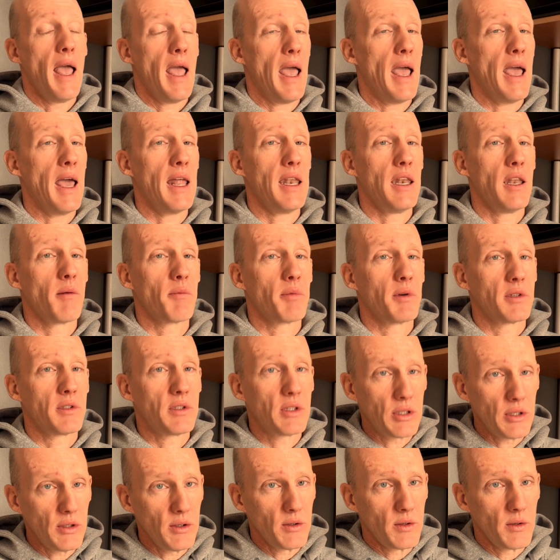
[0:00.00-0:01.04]
And number
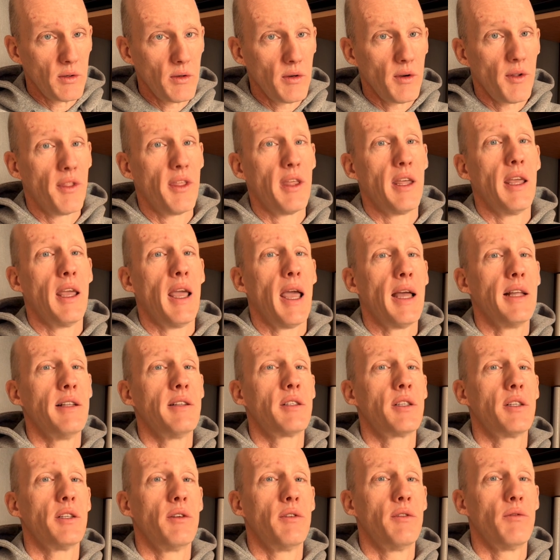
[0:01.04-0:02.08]
two, the
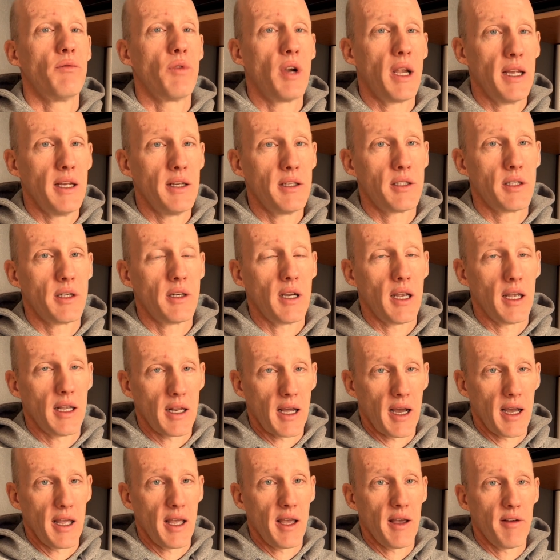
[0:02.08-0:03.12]
Henson razor and
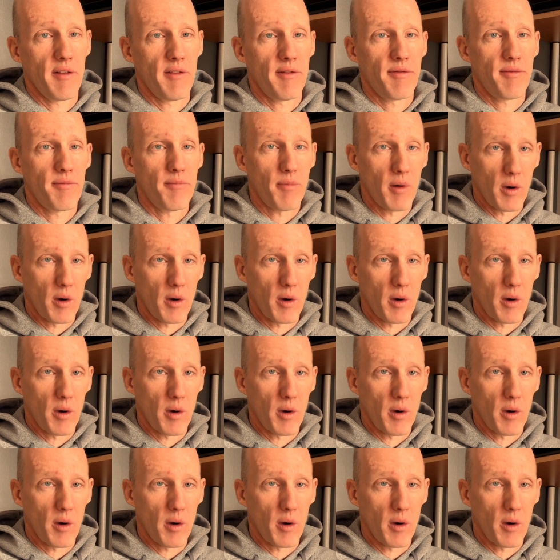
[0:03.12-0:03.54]
I have